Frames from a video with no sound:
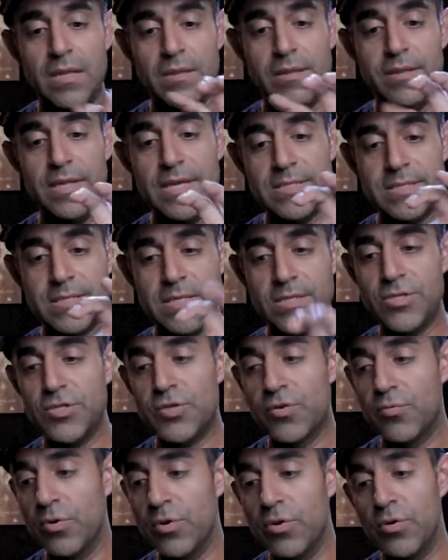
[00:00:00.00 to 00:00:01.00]
This
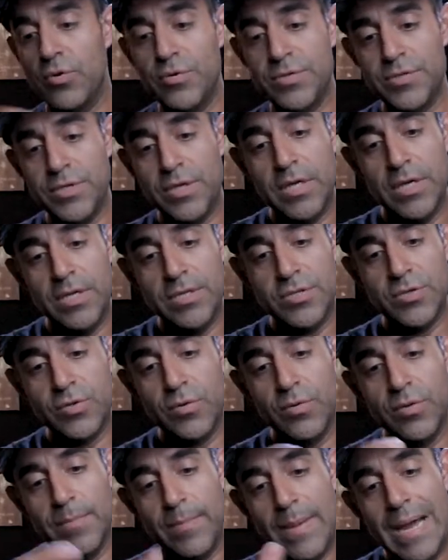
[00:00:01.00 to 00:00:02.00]
unscrews. You can
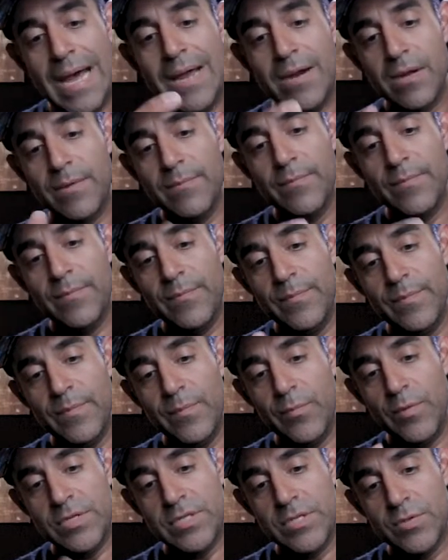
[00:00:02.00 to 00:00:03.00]
unscrew the bottom,
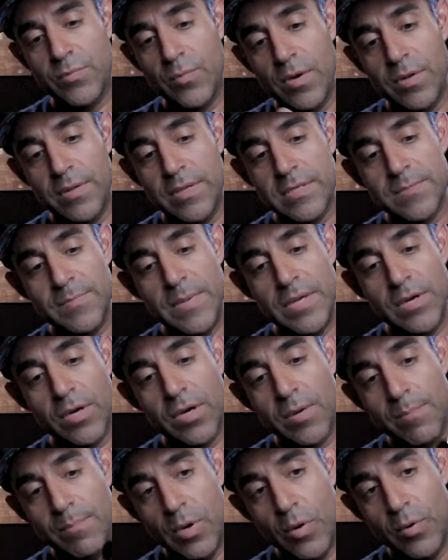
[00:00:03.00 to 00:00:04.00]
which is where the speaker
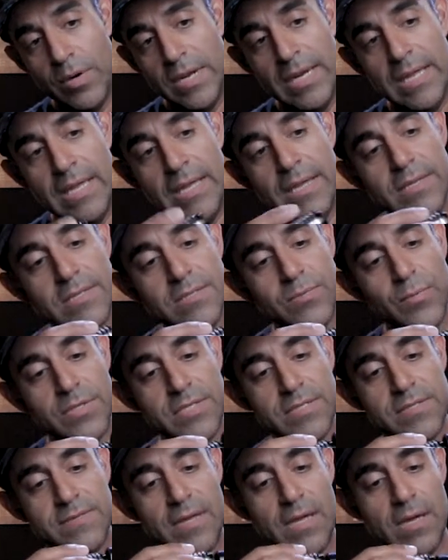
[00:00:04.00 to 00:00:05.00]
component is,
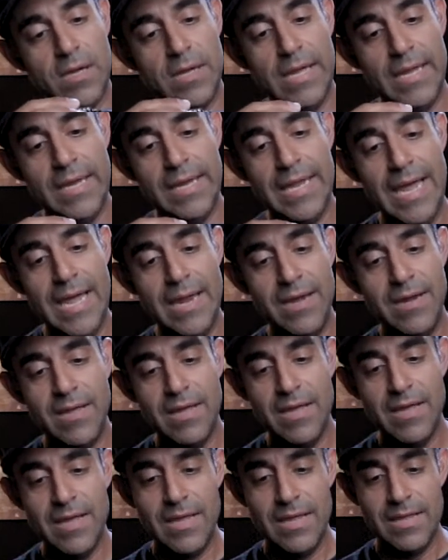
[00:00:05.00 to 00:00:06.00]
which is again,
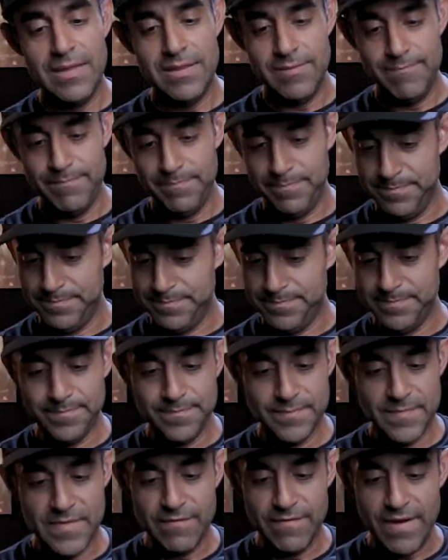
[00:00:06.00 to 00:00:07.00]

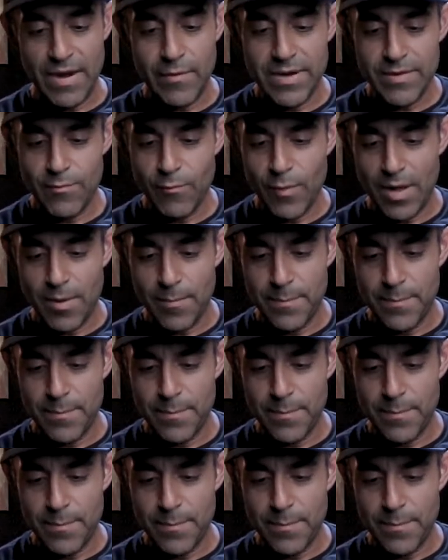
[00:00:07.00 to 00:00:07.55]
very well